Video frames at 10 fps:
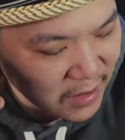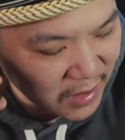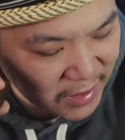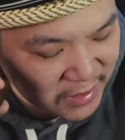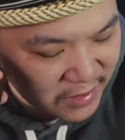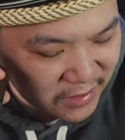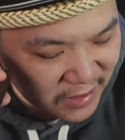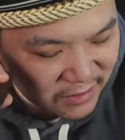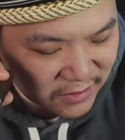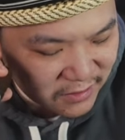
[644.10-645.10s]

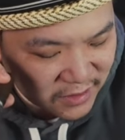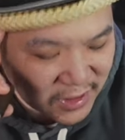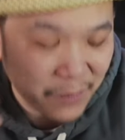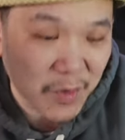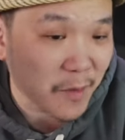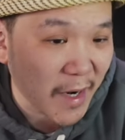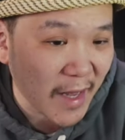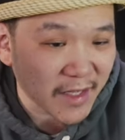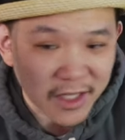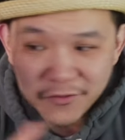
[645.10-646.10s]
Some people might
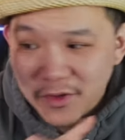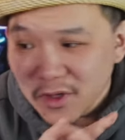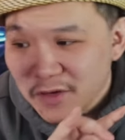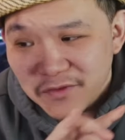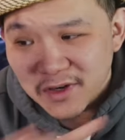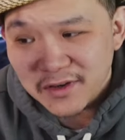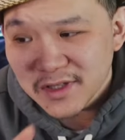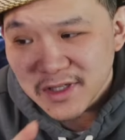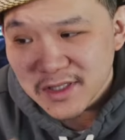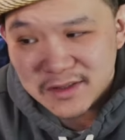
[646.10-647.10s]
like it. If you love
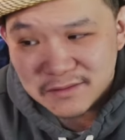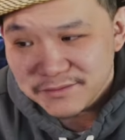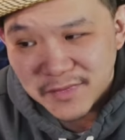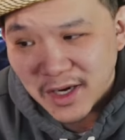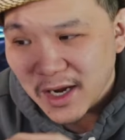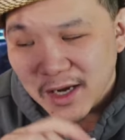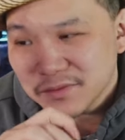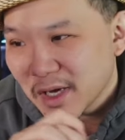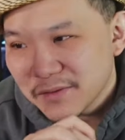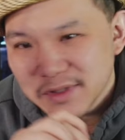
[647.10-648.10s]
earthiness,
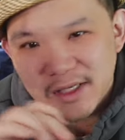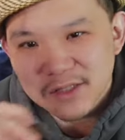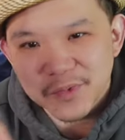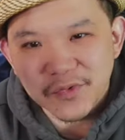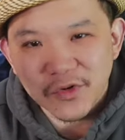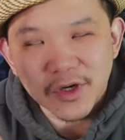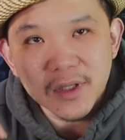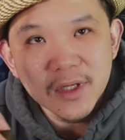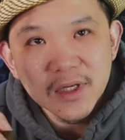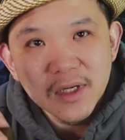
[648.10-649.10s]
I've said this before.
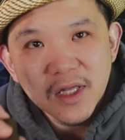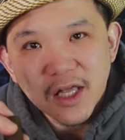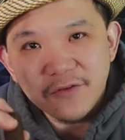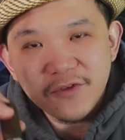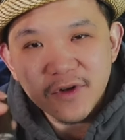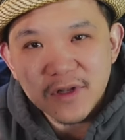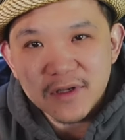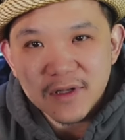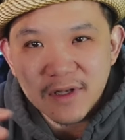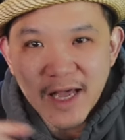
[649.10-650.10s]
If you
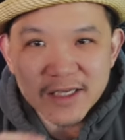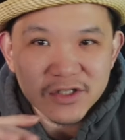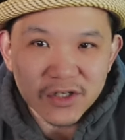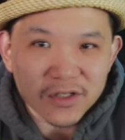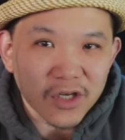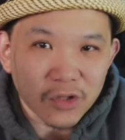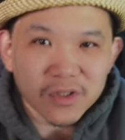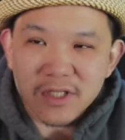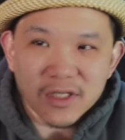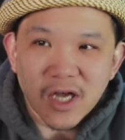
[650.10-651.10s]
like certain
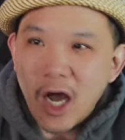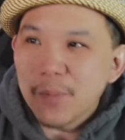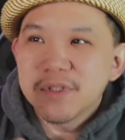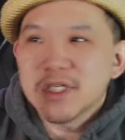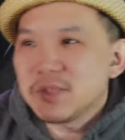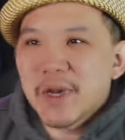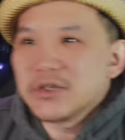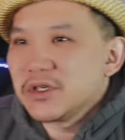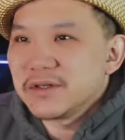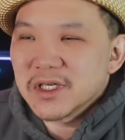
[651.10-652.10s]
notes, the opposite
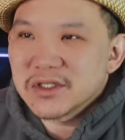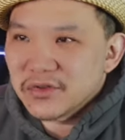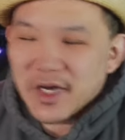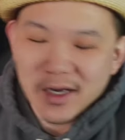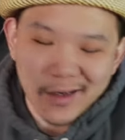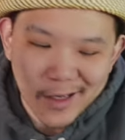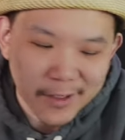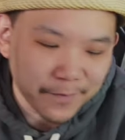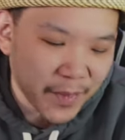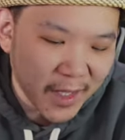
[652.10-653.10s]
spectrum of things you're not gonna
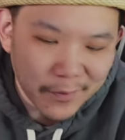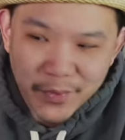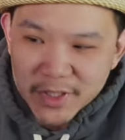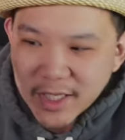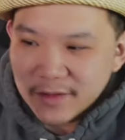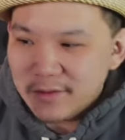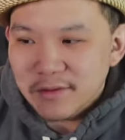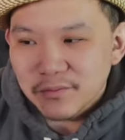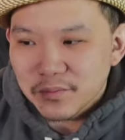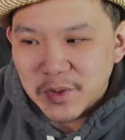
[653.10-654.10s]
like.
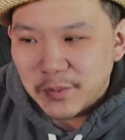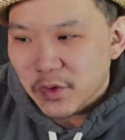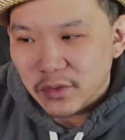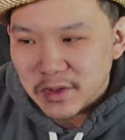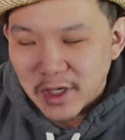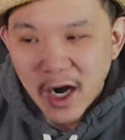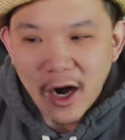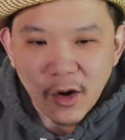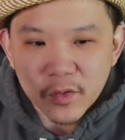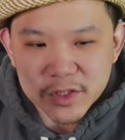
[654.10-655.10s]
There
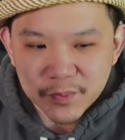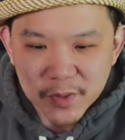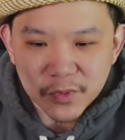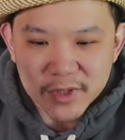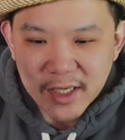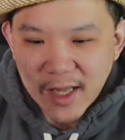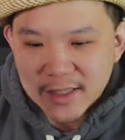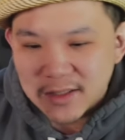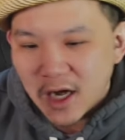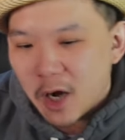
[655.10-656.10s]
are always people that
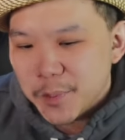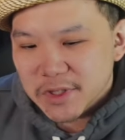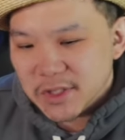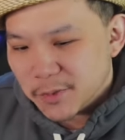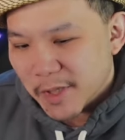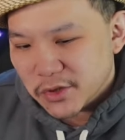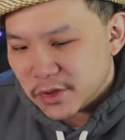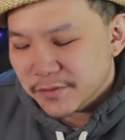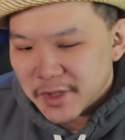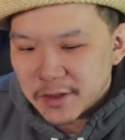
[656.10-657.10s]
likes the opposite
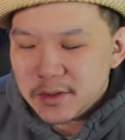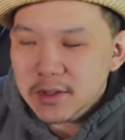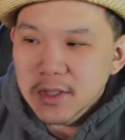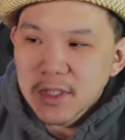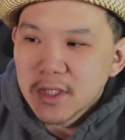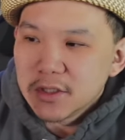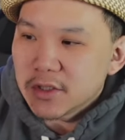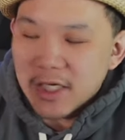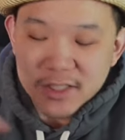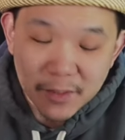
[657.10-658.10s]
spectrum of things. So
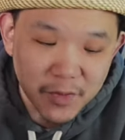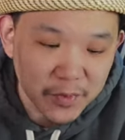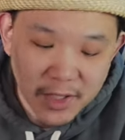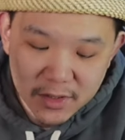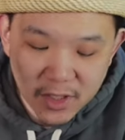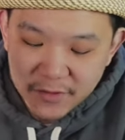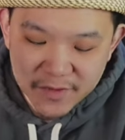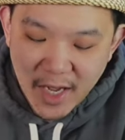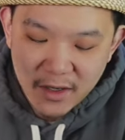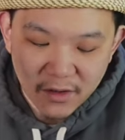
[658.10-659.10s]
there are some people that love
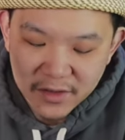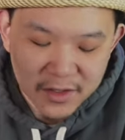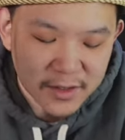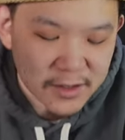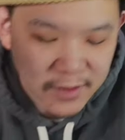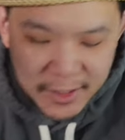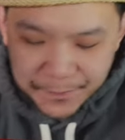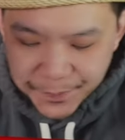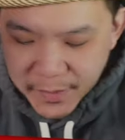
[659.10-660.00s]
that earthiness, right?